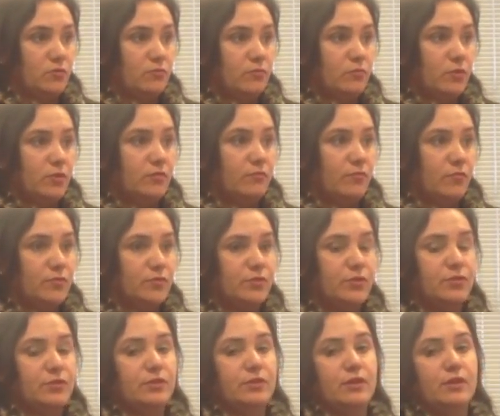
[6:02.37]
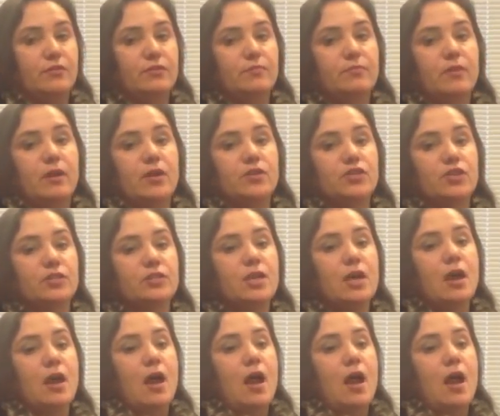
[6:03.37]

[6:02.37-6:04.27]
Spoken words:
workforce is another project.